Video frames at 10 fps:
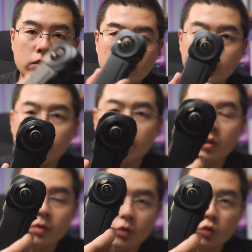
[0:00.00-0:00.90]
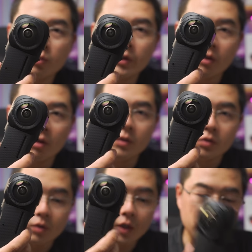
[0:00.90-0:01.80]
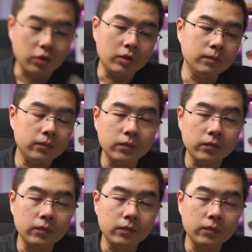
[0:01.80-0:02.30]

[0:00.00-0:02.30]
a super Summicron structure,